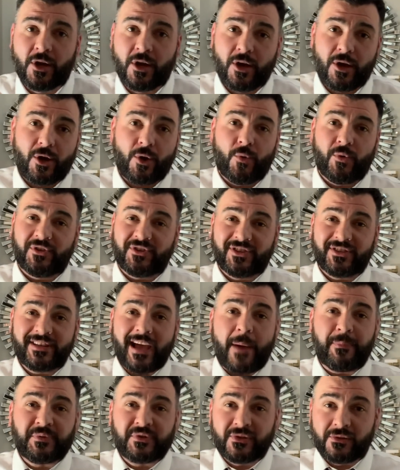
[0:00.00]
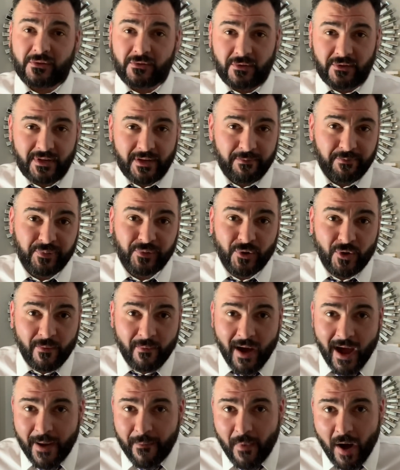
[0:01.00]
which has absolutely blew
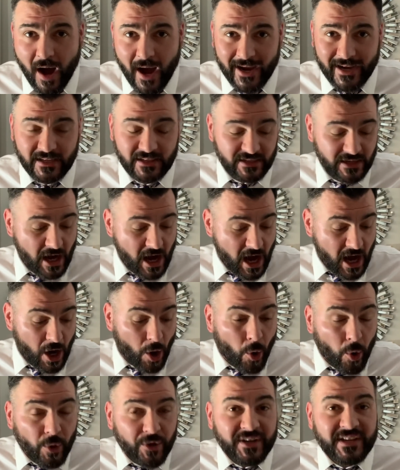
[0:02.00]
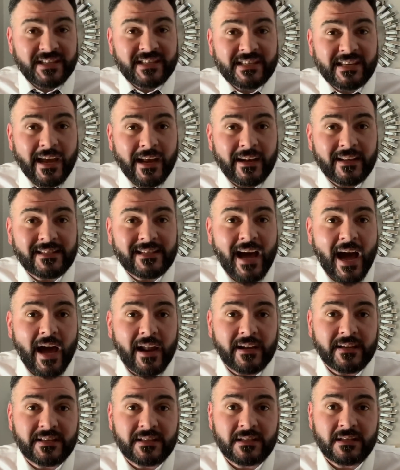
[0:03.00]
my mind. Hortus
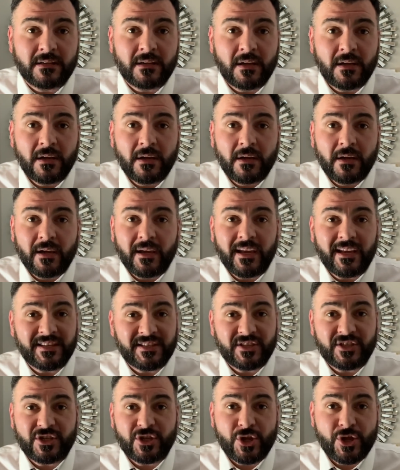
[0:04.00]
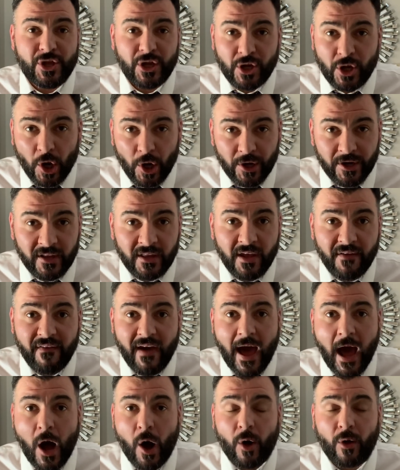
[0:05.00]
Sanitatis is the Garden of
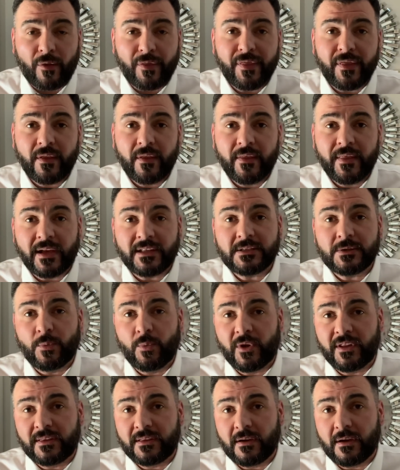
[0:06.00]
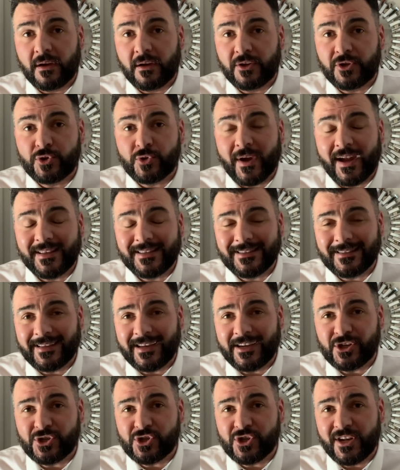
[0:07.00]
Health. That's what the
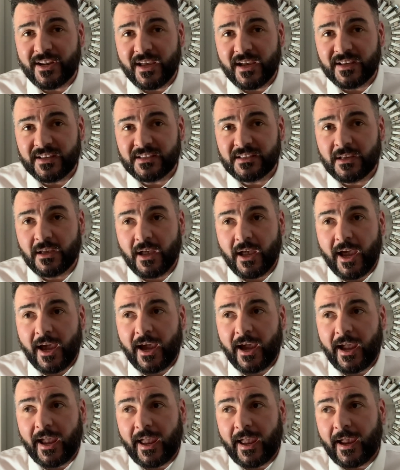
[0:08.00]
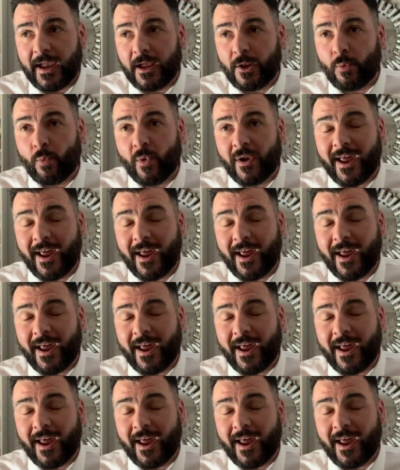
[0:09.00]
translation is. And when I